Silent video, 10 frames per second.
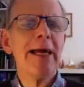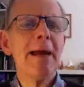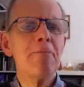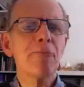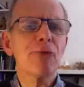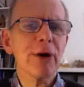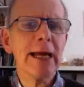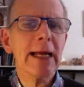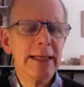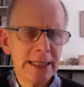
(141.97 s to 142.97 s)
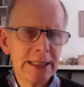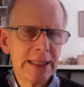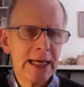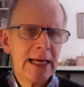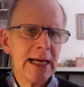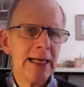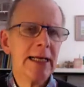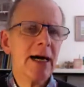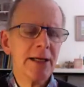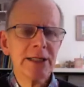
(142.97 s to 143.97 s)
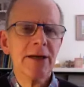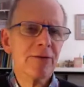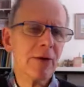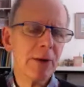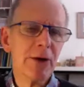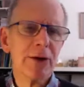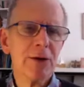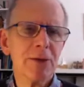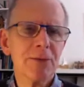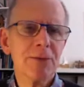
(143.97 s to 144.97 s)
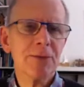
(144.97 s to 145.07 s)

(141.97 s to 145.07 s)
him bringing this and asking for a miracle.